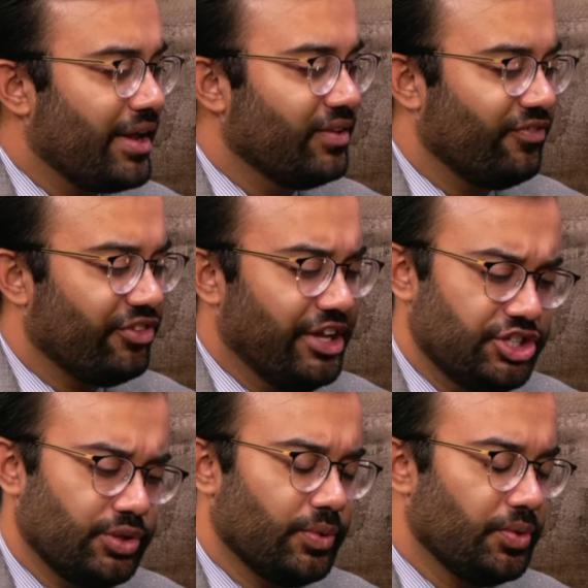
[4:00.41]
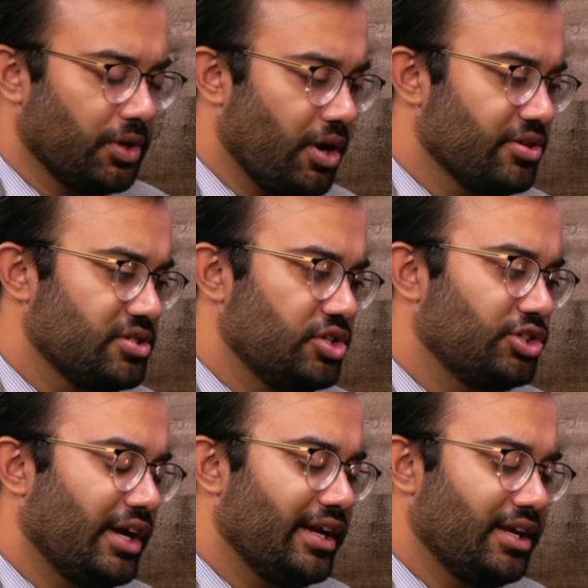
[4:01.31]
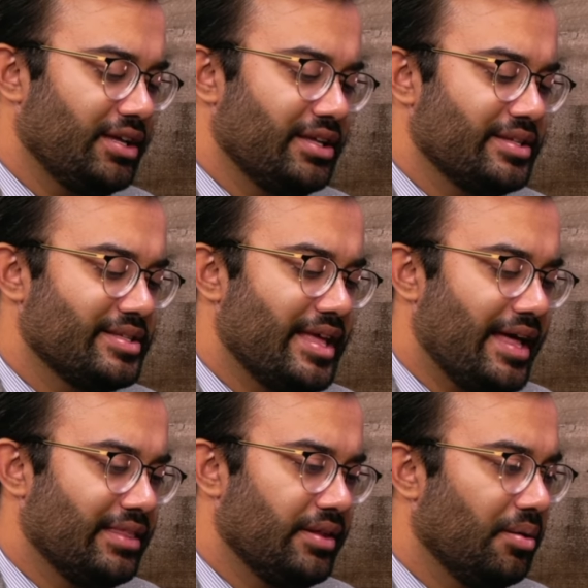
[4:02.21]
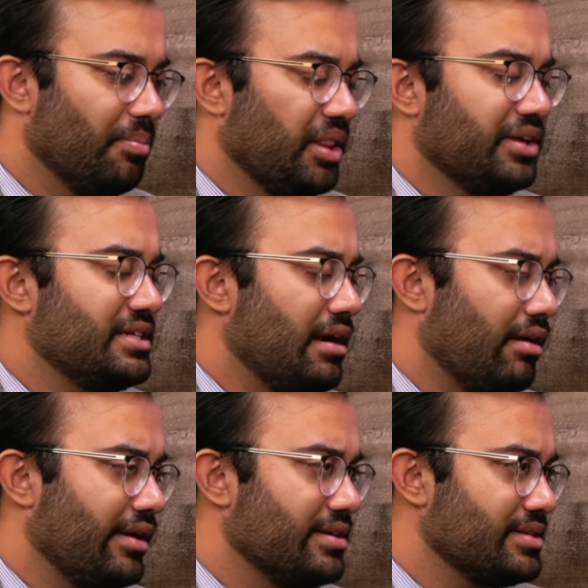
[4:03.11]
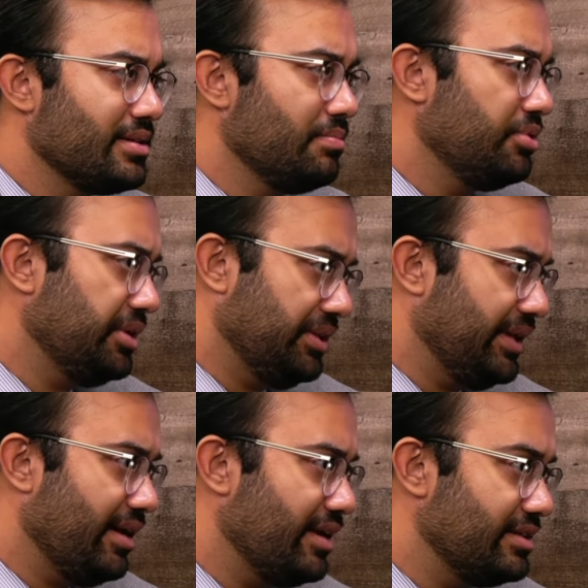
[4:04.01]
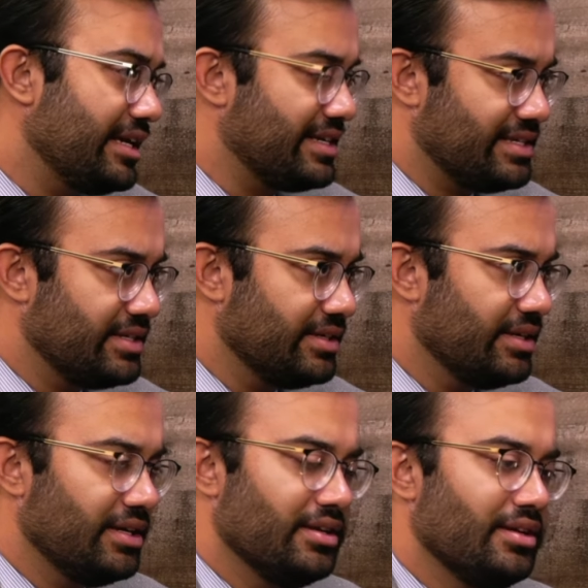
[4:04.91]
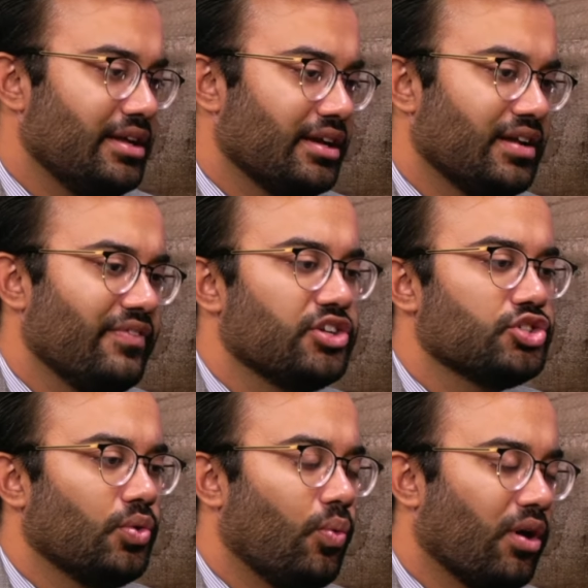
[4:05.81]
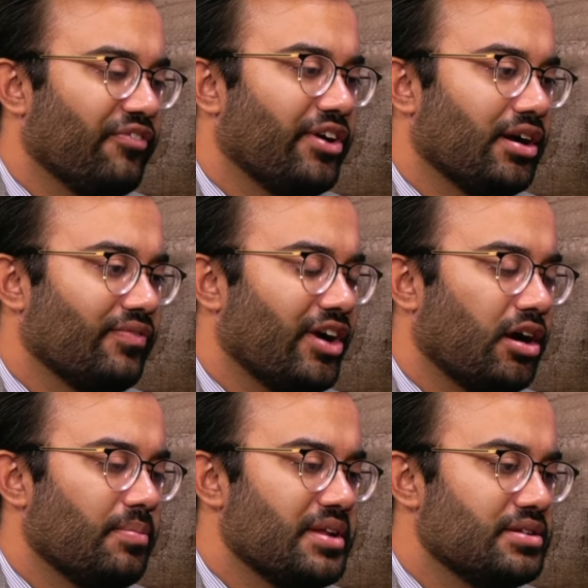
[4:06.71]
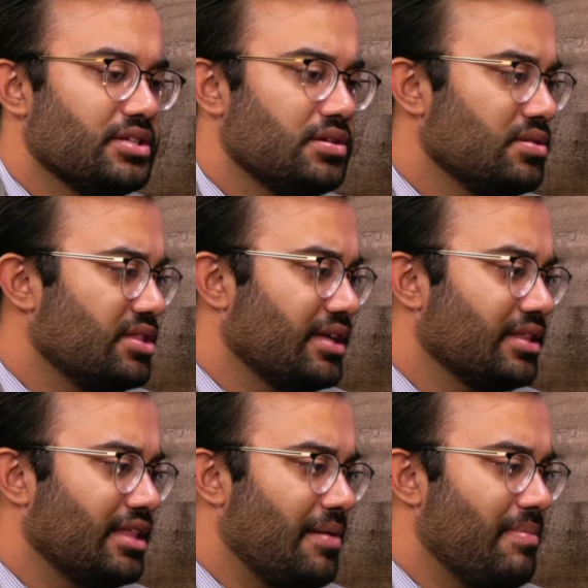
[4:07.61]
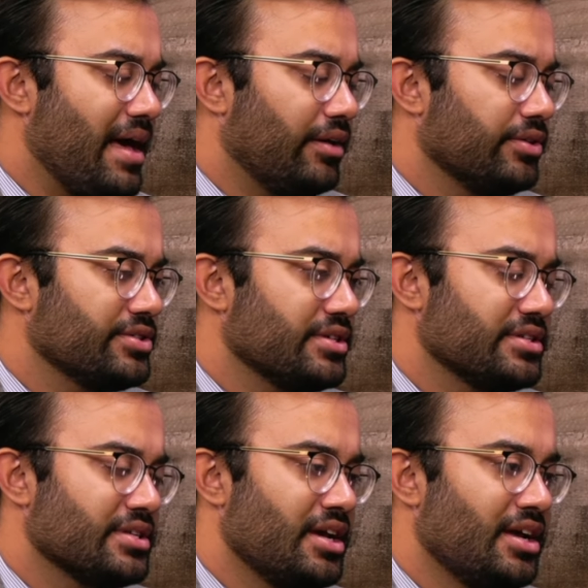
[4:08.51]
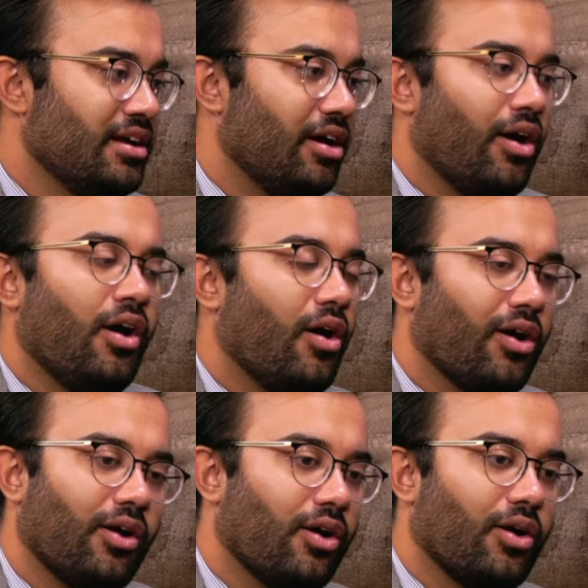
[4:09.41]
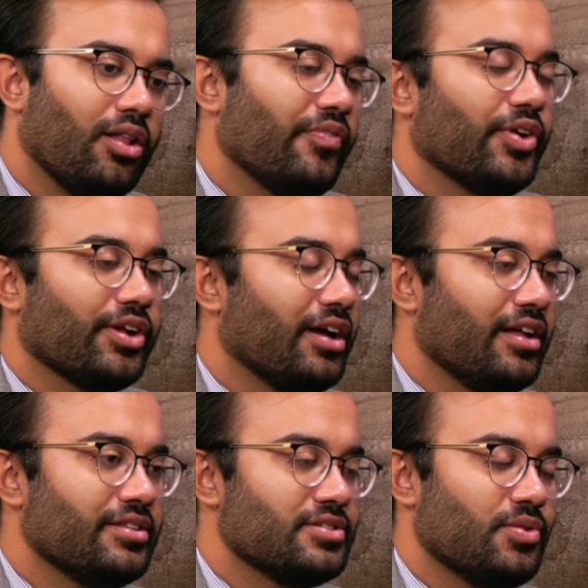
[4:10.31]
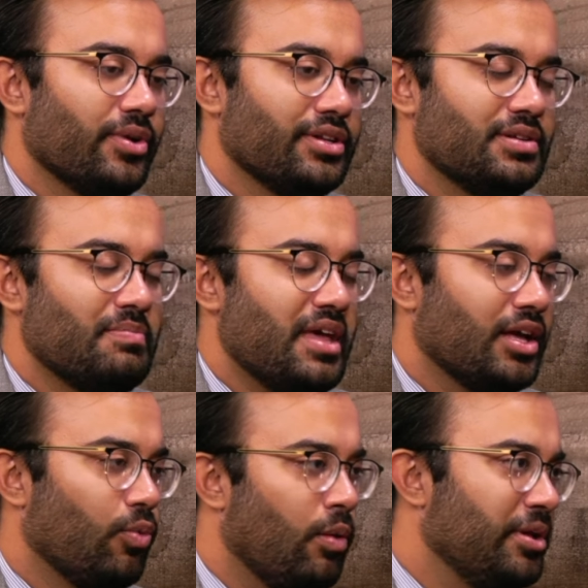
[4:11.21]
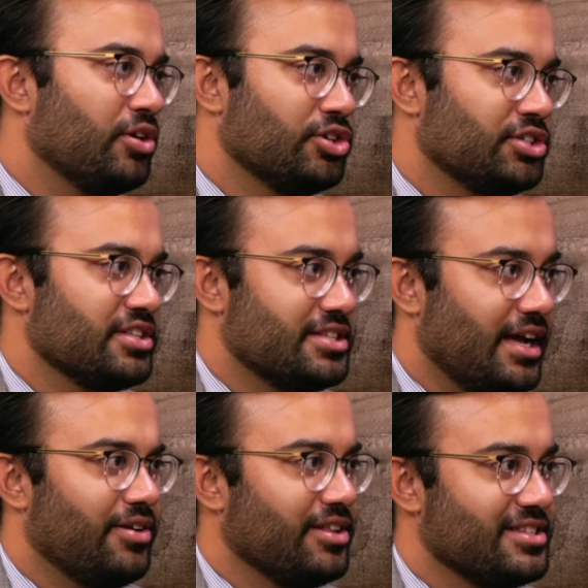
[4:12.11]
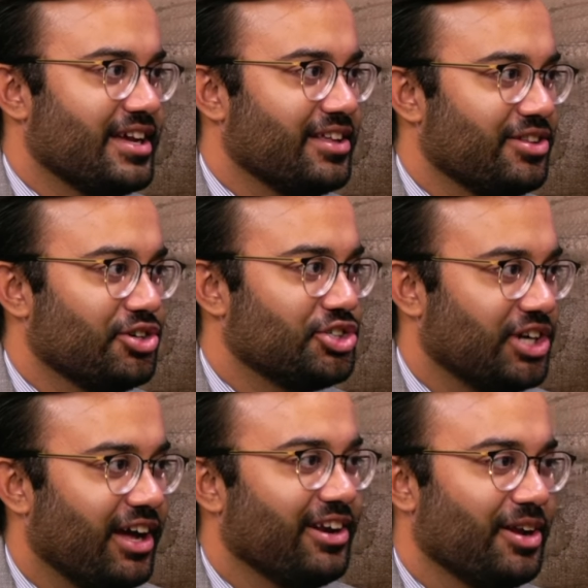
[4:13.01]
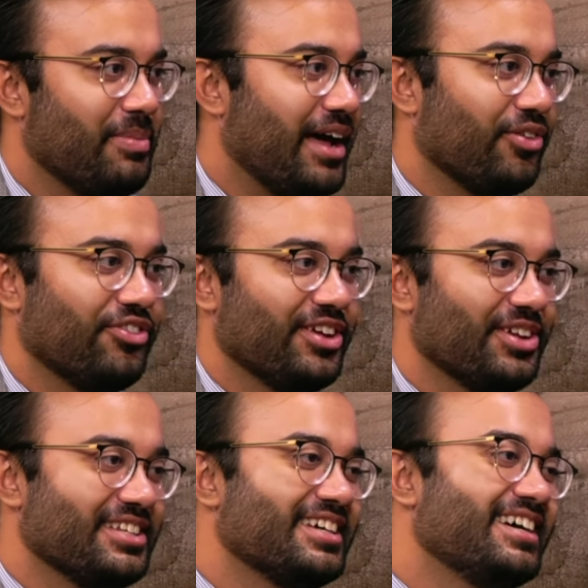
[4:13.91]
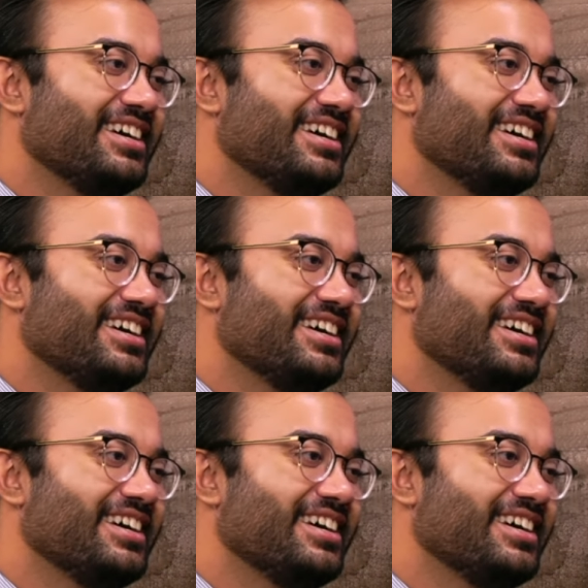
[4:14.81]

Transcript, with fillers: threat inflation with regards to China is that their military is completely untested in in a conventional warfare environment. Do you think that that matters? Is uh, are are all of their guns going to make a whoopee cushion sound the second they're shot on a well, battlefield?